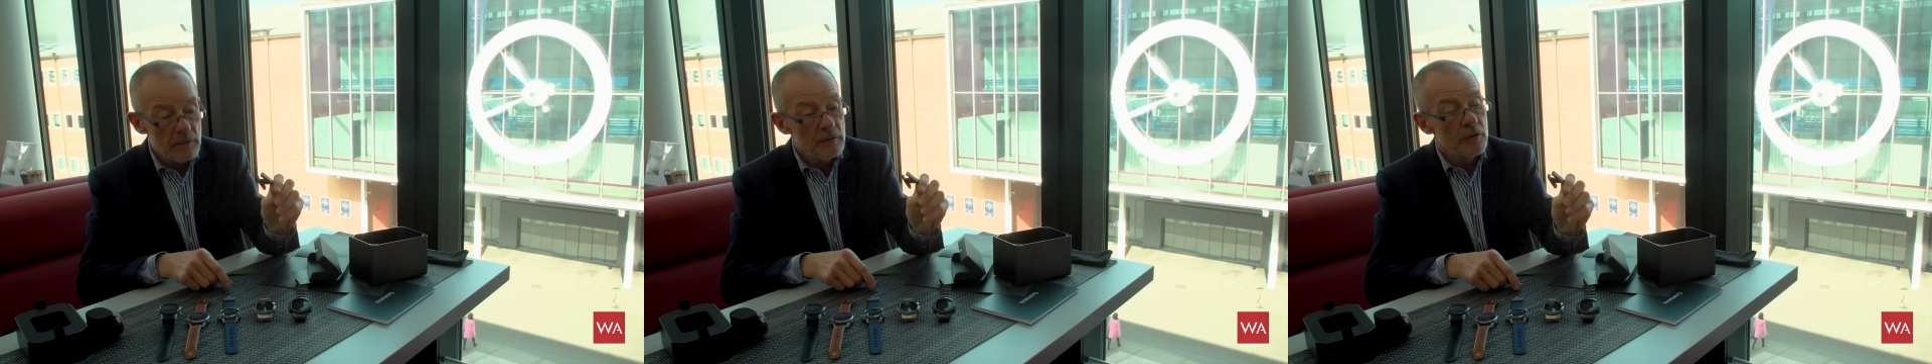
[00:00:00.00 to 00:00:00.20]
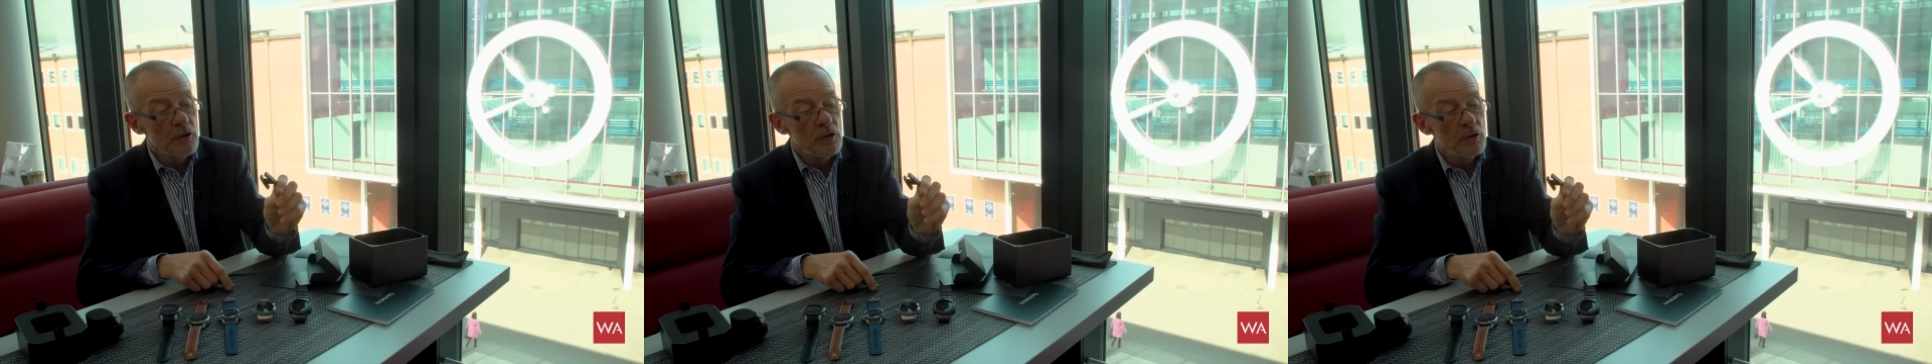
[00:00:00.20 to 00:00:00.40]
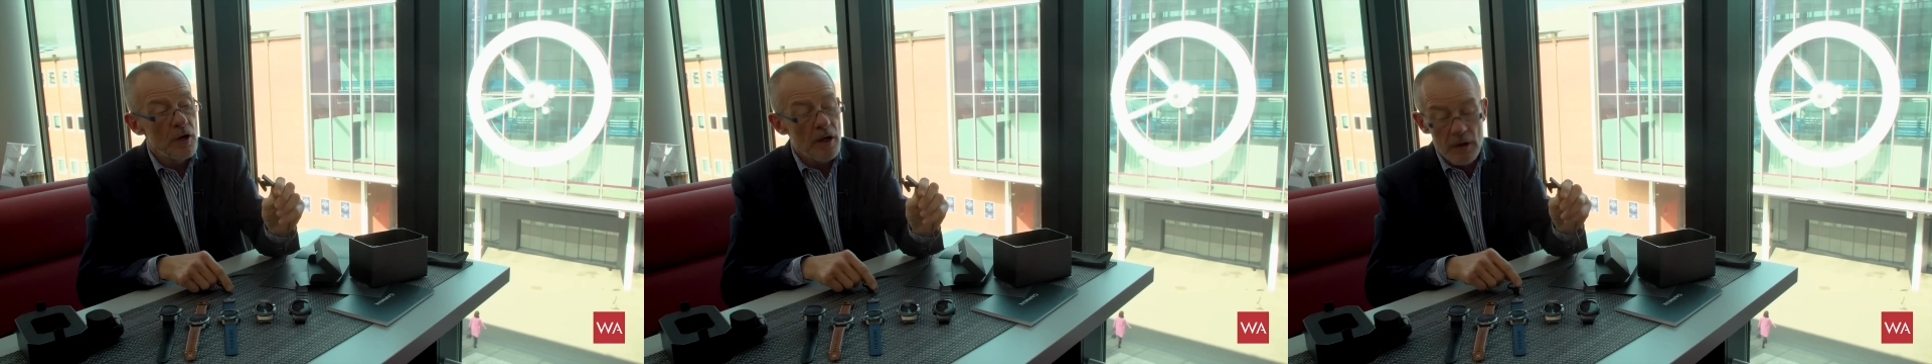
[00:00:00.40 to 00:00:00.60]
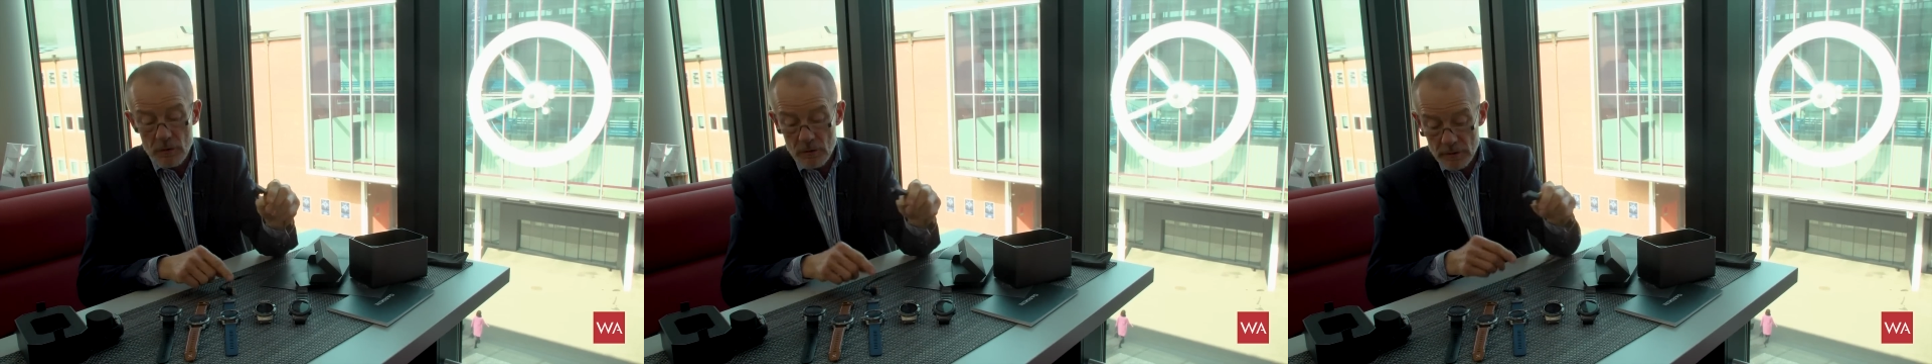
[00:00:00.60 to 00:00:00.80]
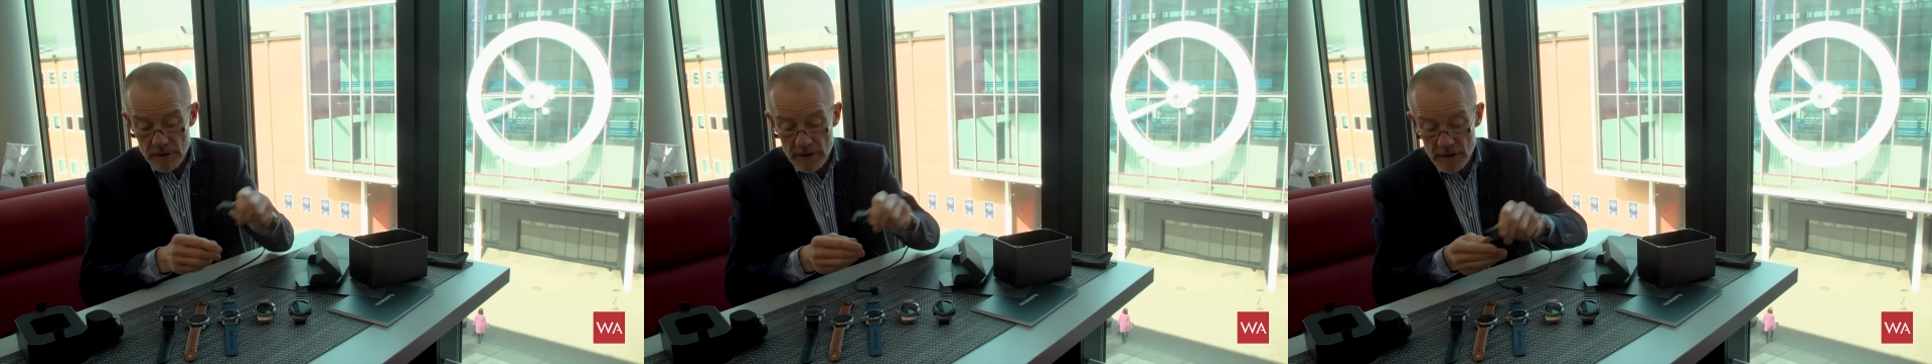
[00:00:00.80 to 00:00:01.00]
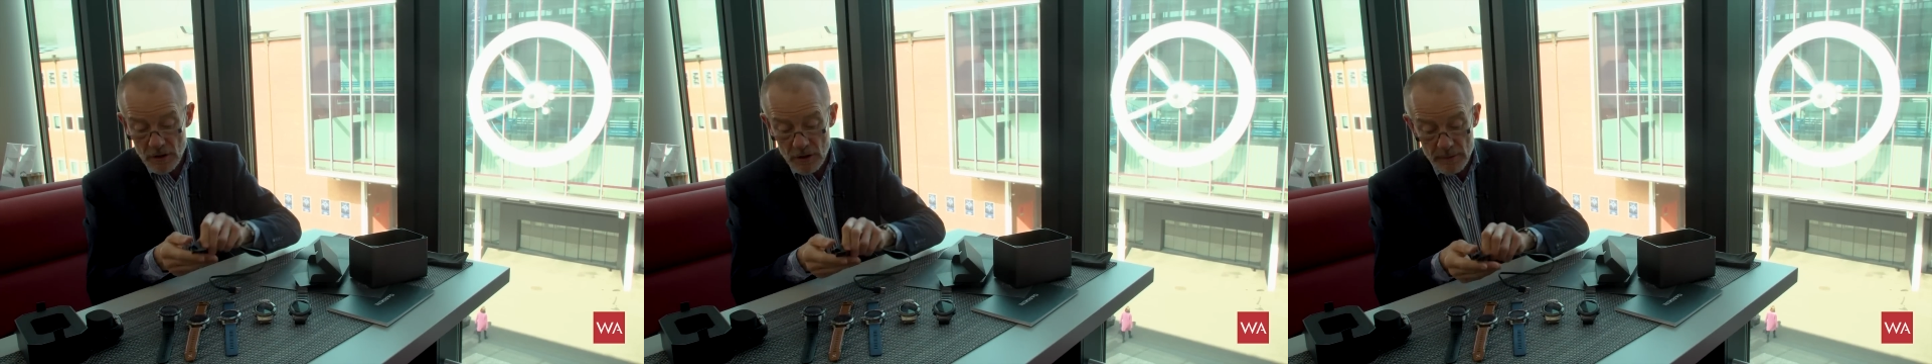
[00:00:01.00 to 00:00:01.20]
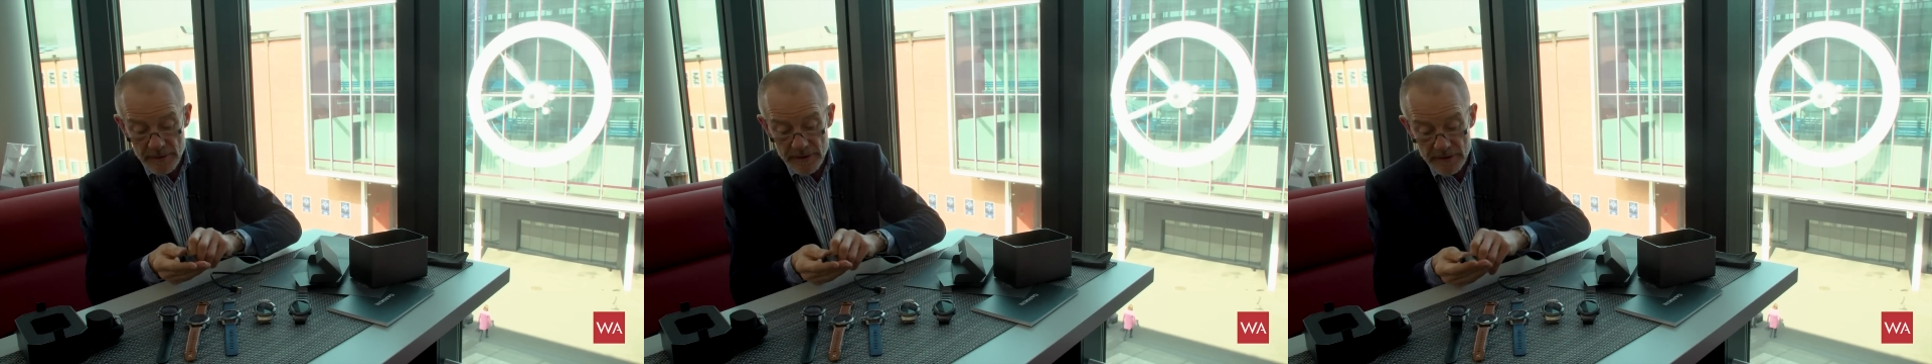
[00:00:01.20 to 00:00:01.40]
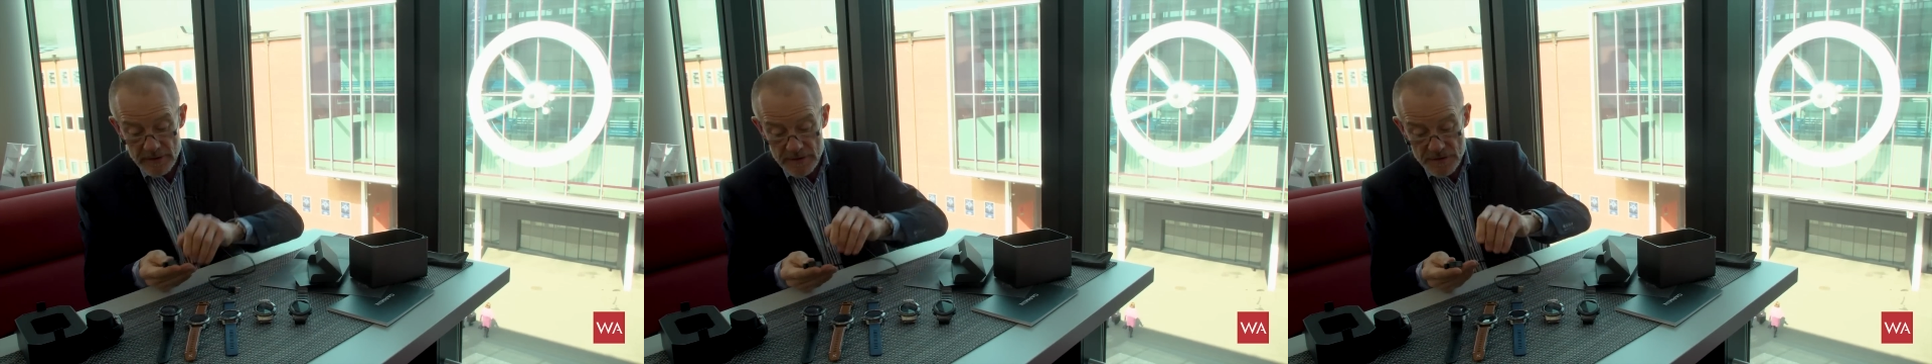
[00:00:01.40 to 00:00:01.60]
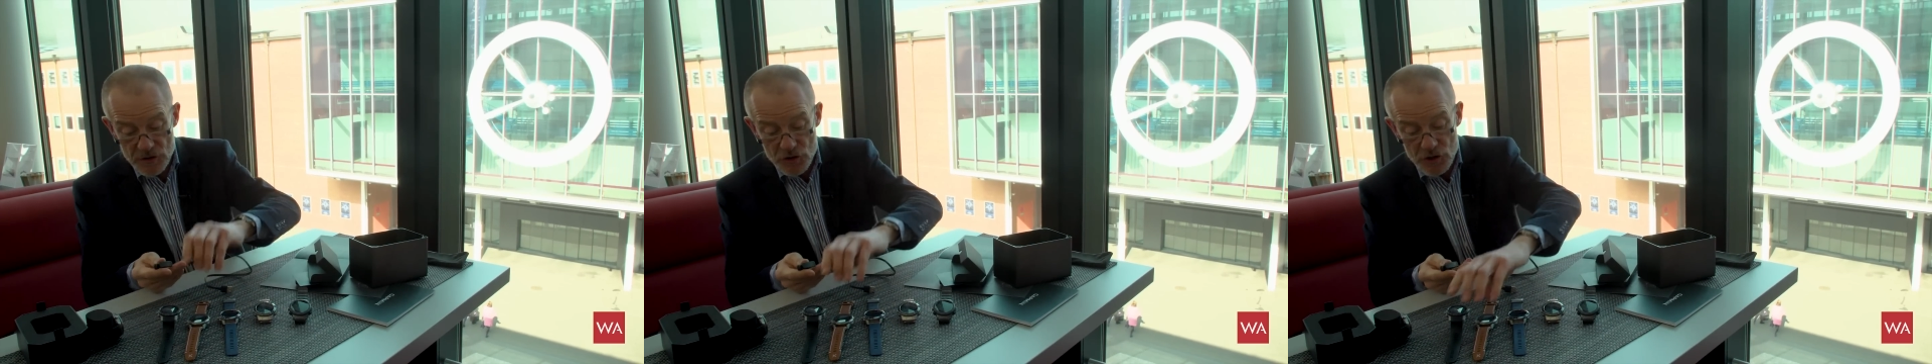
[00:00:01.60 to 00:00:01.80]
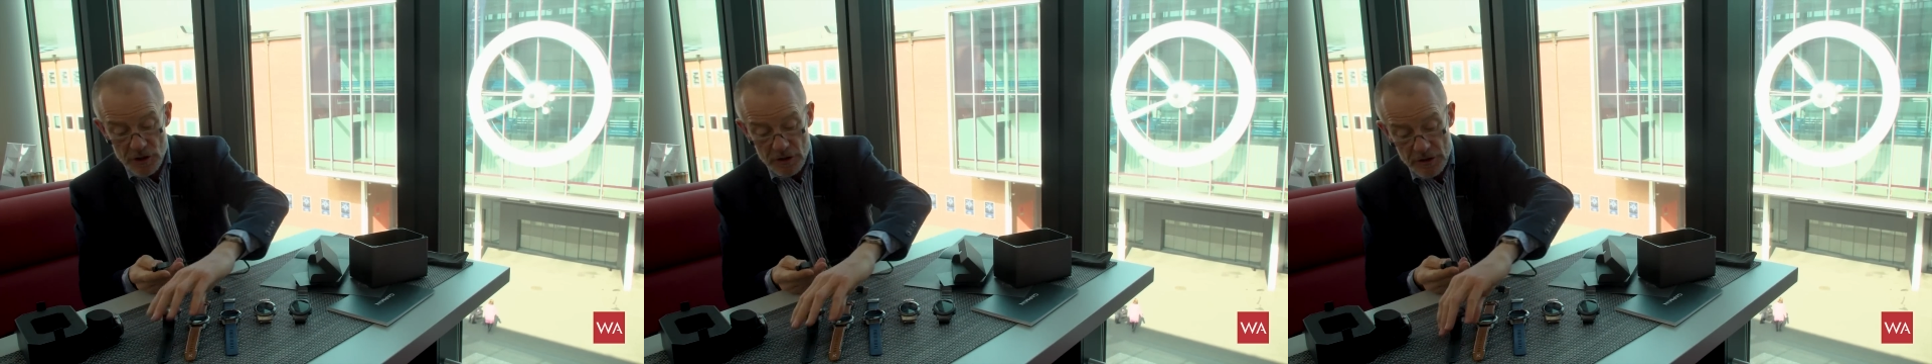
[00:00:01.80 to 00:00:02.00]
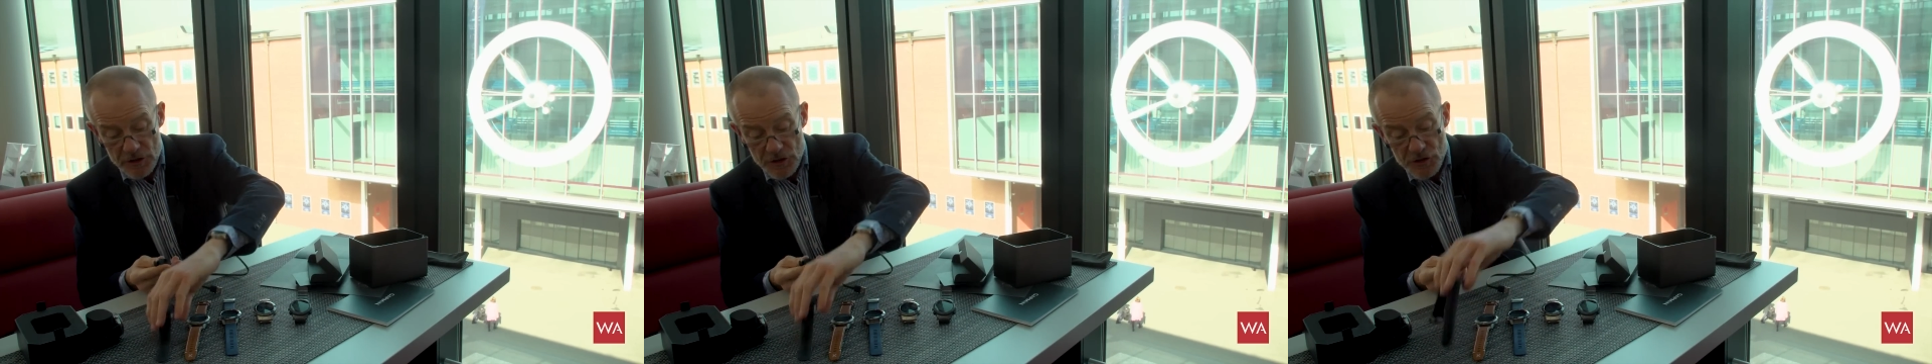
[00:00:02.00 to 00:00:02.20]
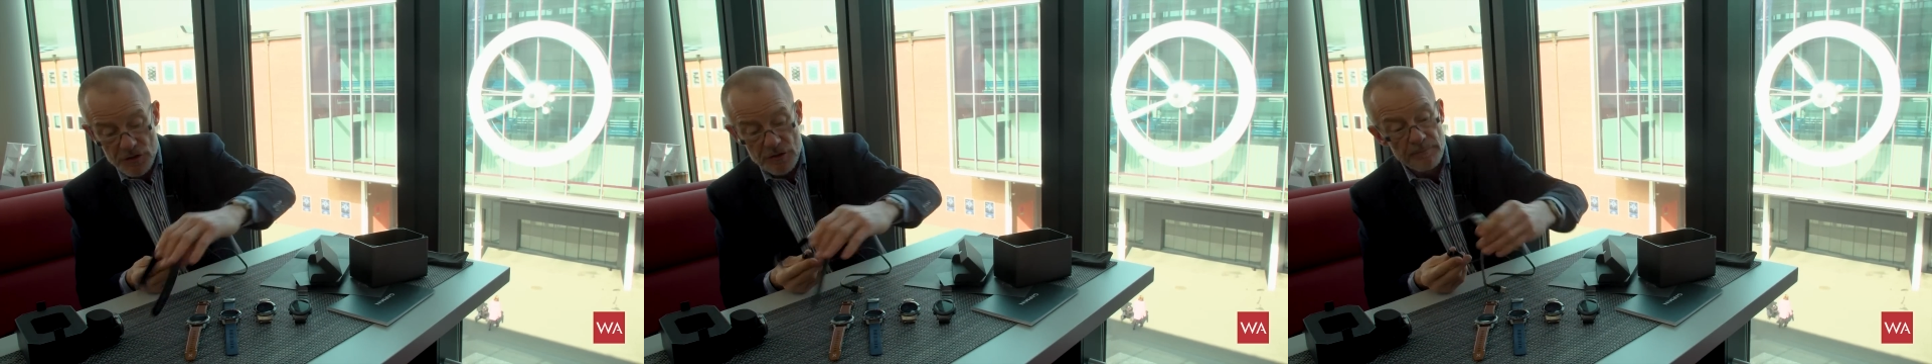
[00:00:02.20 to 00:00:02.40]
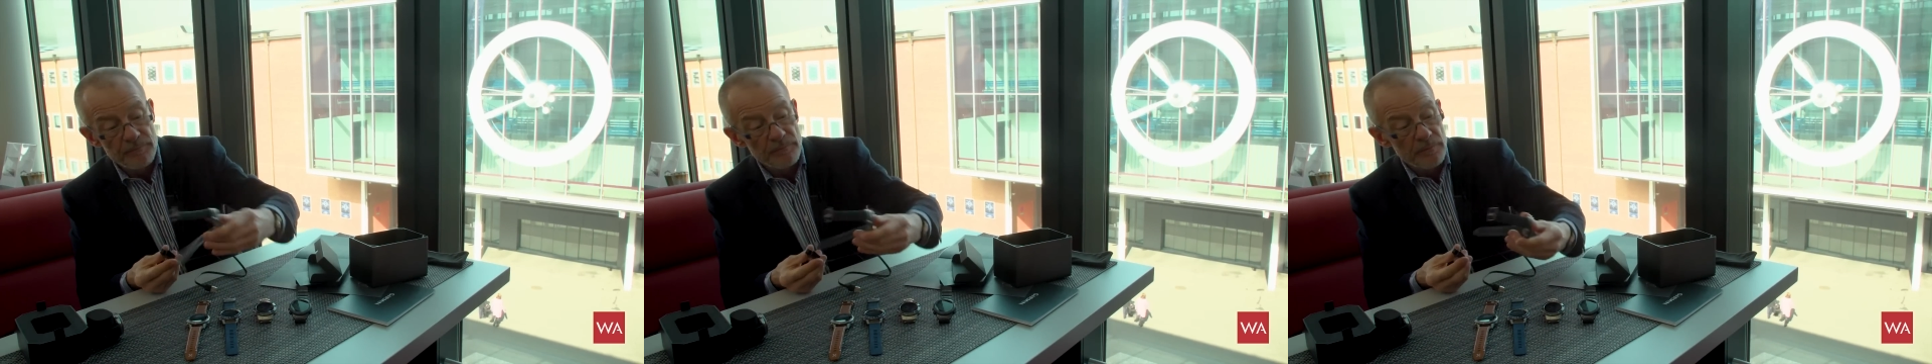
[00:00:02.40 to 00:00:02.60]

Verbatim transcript: know how a Garmin is charged.